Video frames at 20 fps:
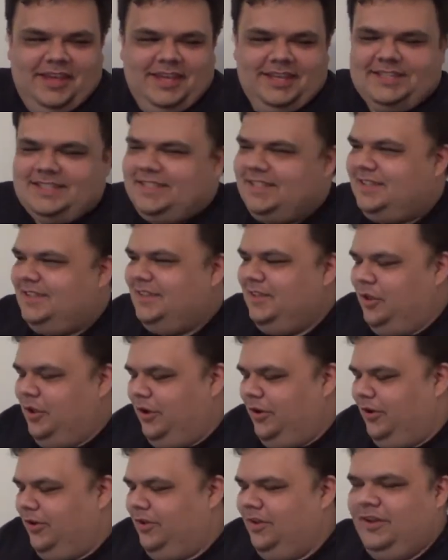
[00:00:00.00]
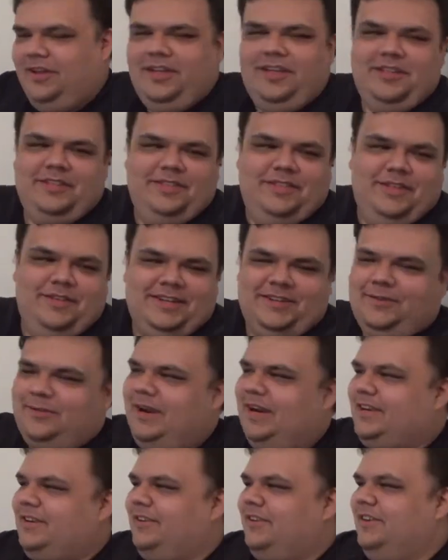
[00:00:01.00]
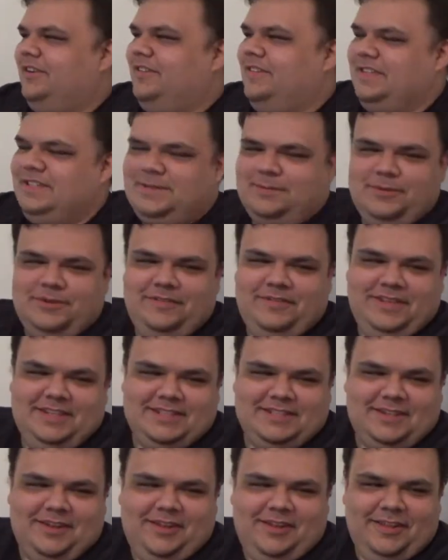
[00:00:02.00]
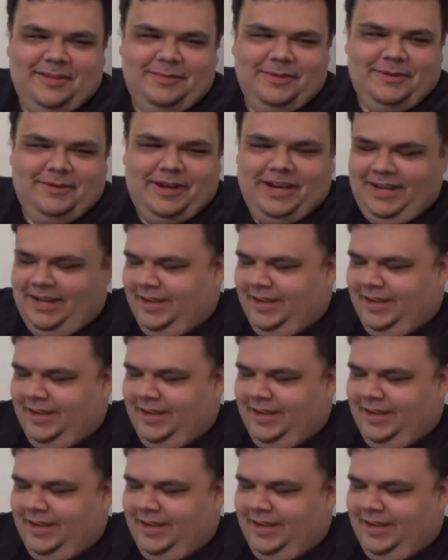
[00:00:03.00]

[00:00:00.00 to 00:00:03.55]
It's the director of this movie is calling me right